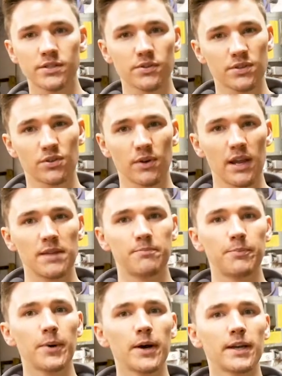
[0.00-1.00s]
Those are great,
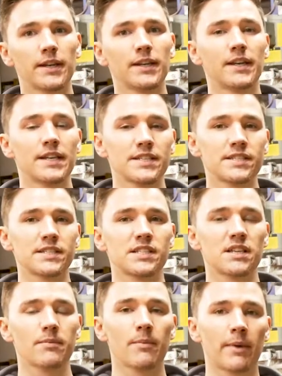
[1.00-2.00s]
but since this is
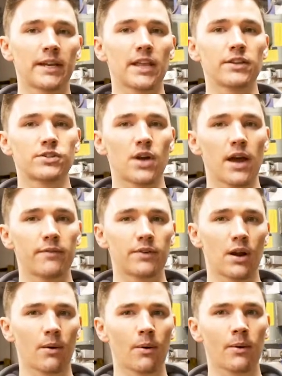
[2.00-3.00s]
gonna be my daily driver
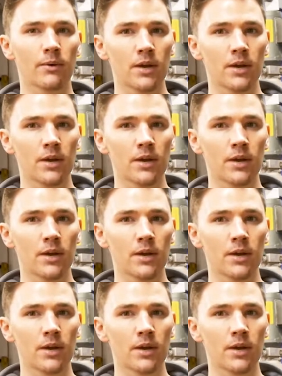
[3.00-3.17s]
and I'm